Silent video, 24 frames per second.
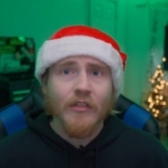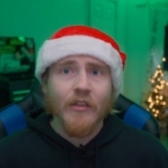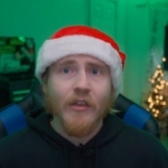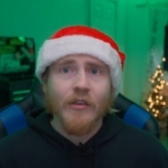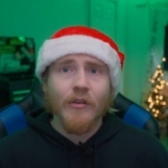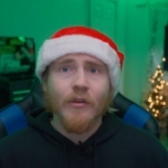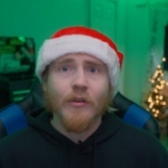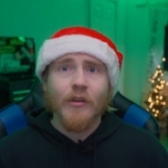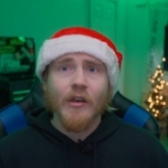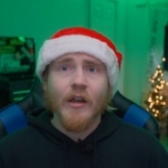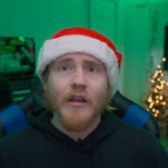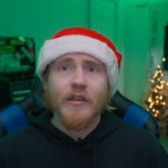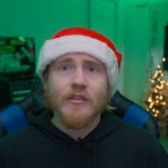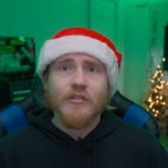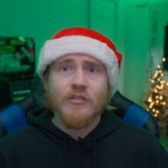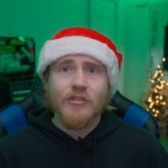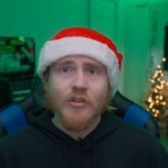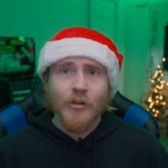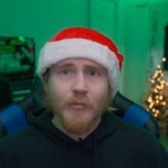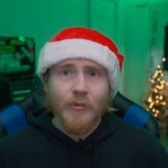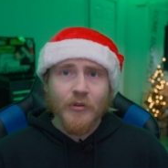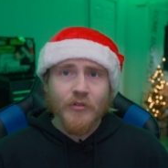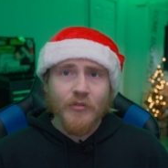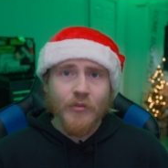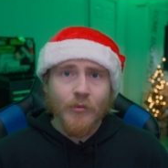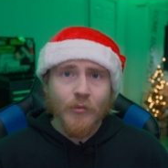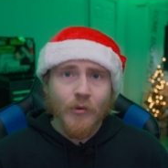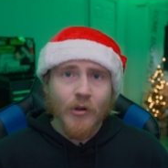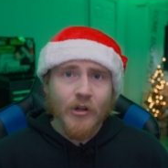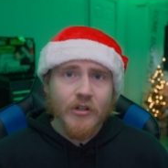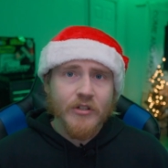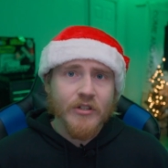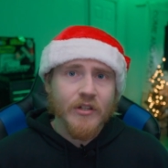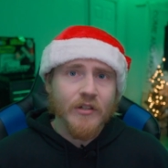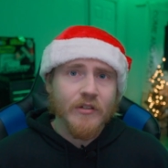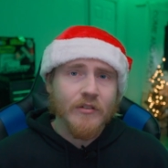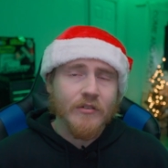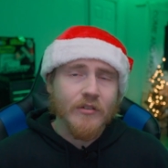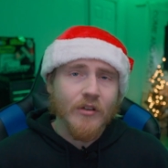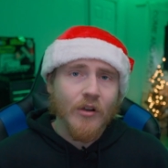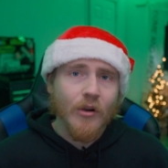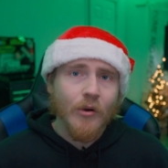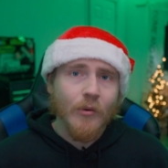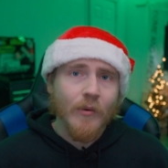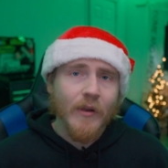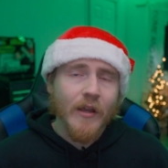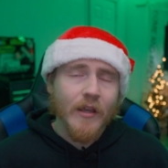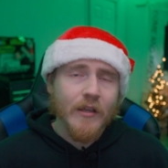Thank you guys so much for watching as
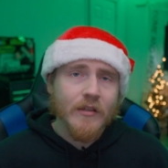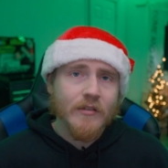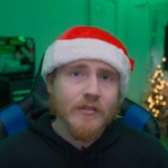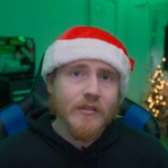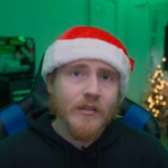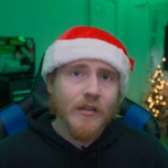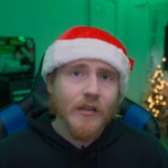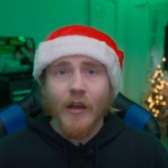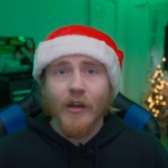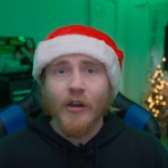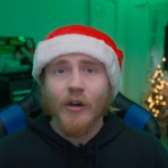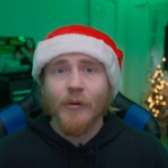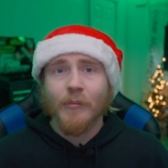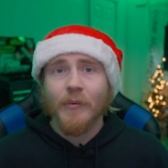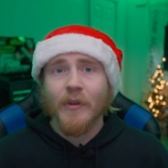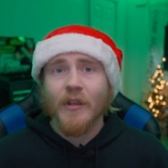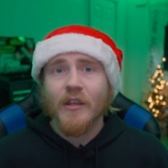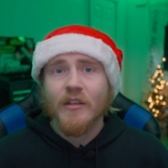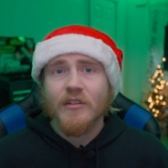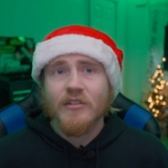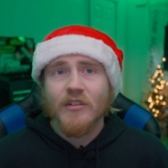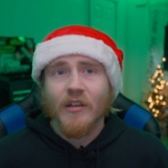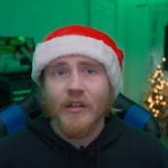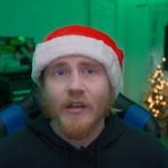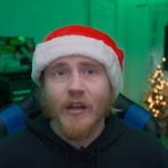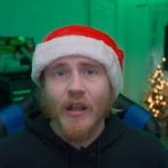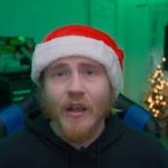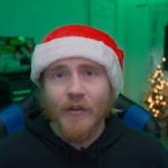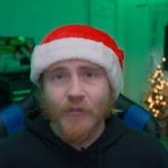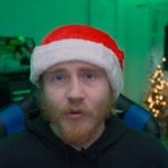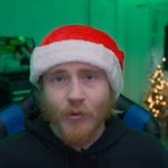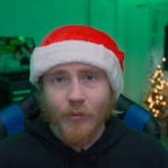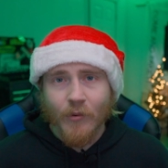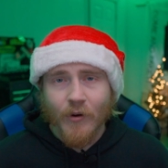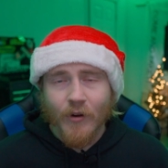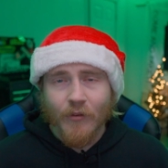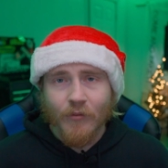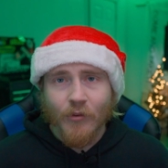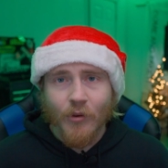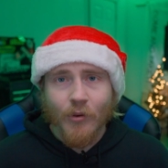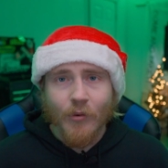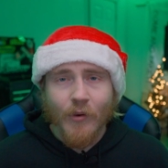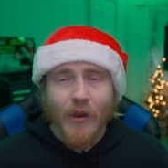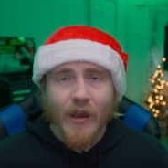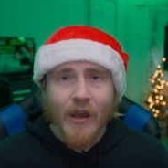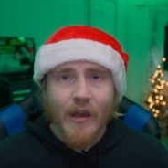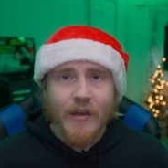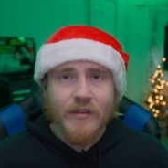always. I hope each and every one of
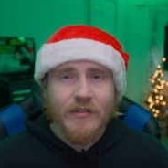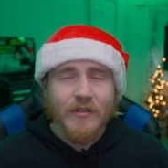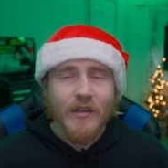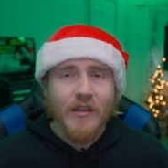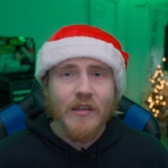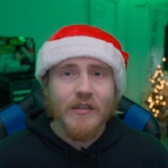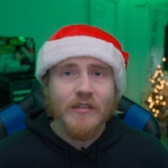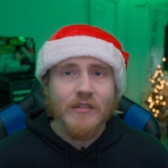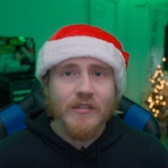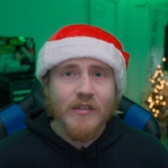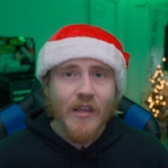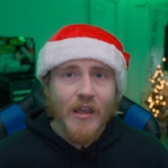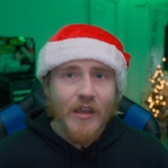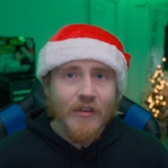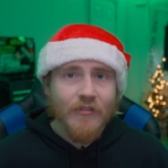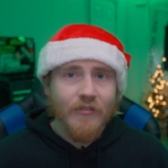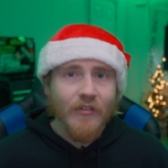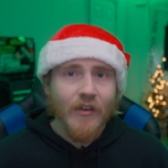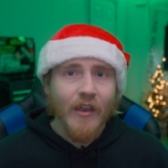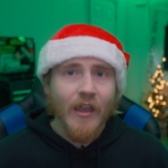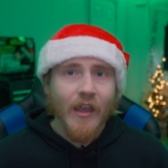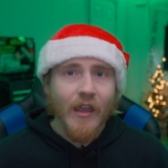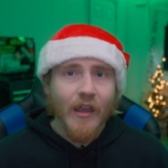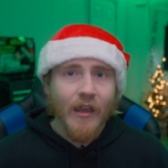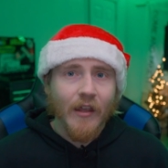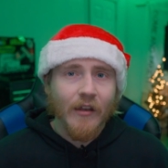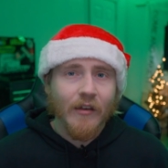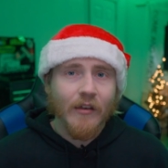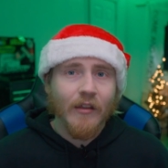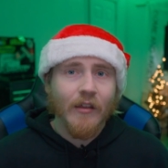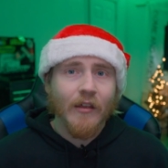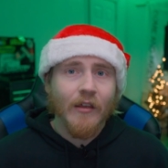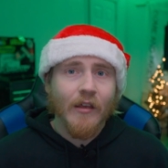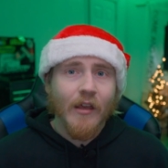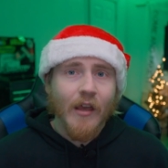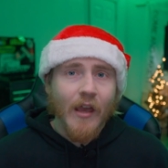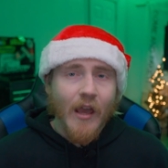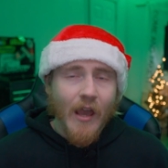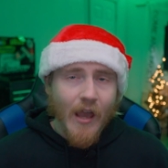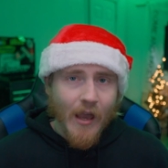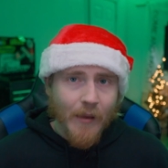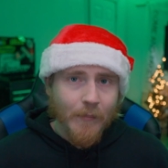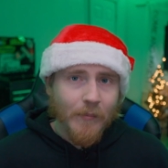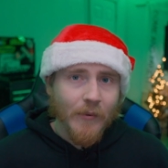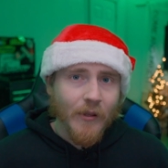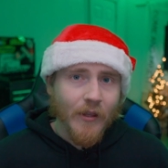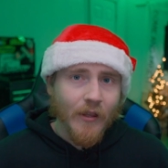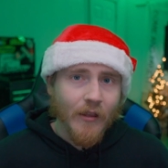you has a safe and
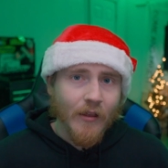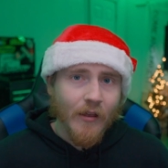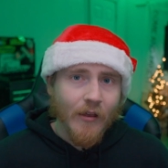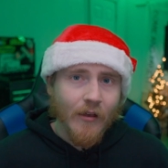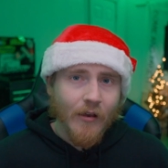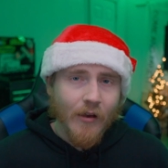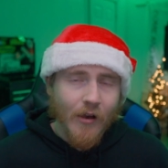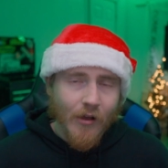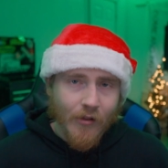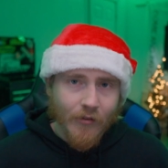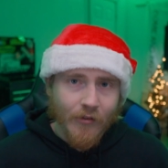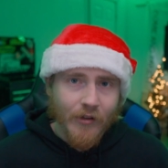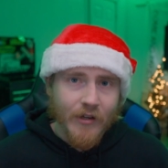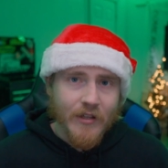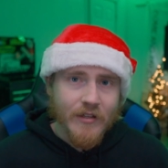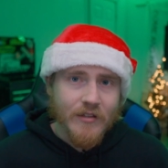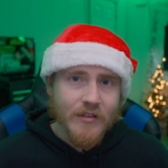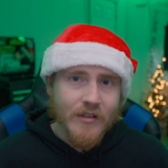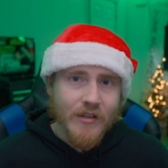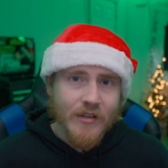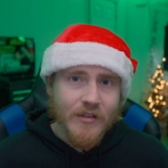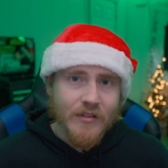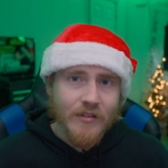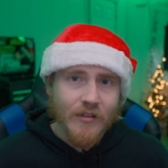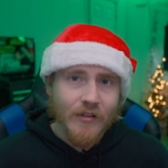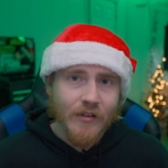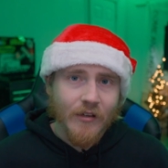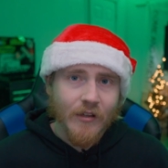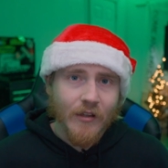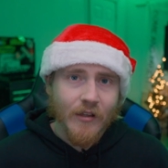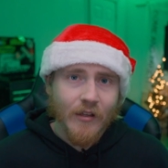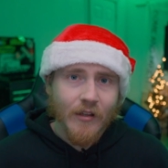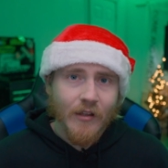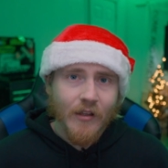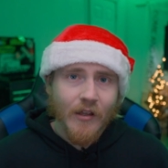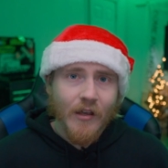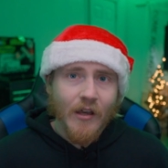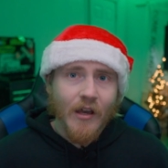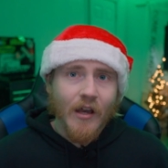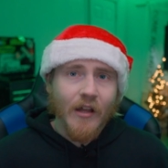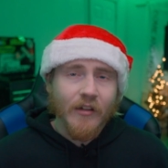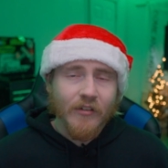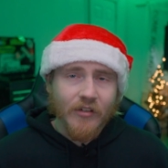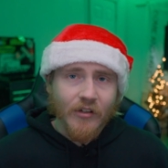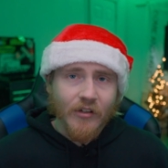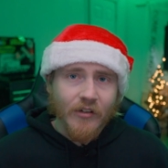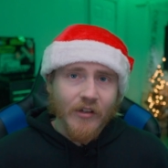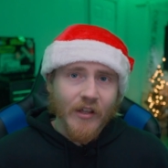happy holiday season.
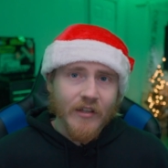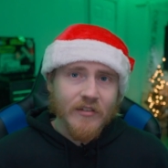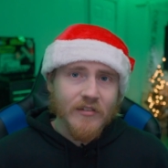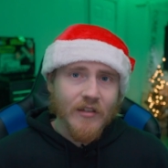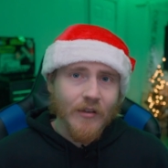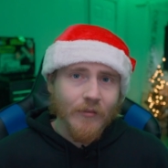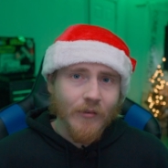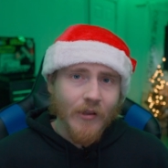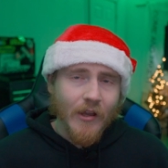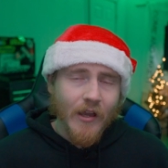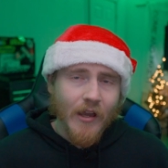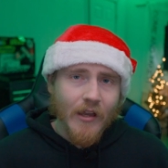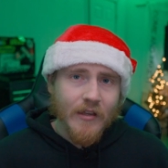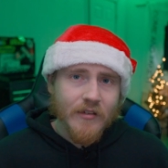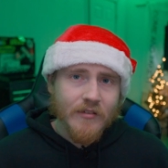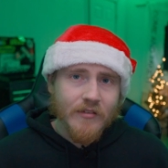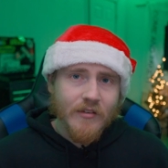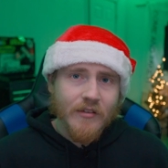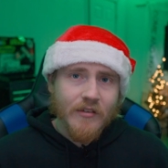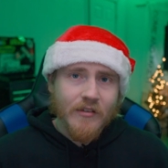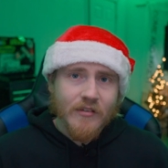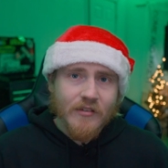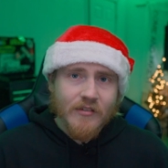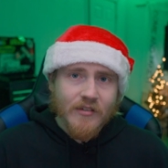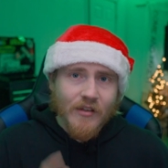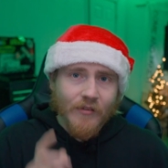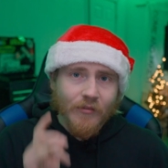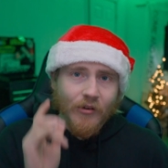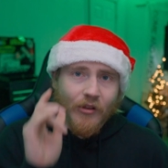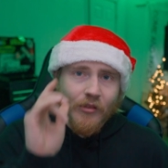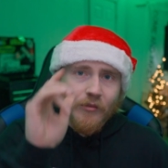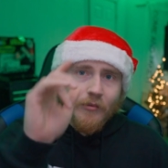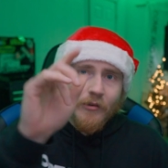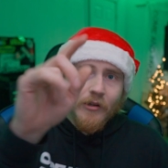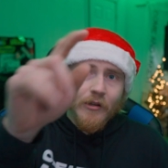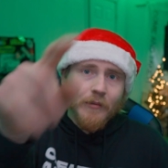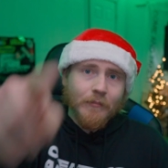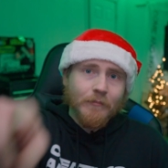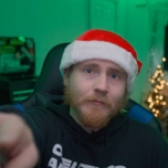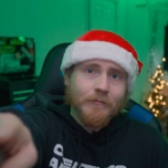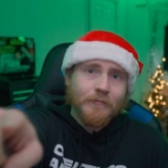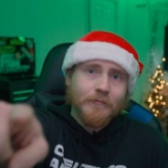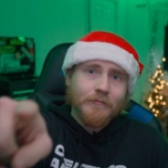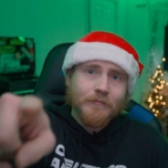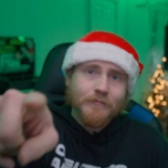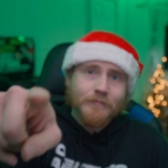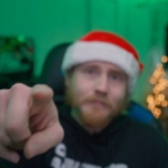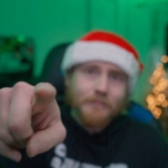Until next time, guys,
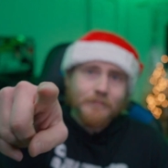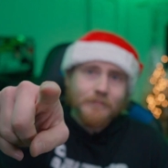seventy-three.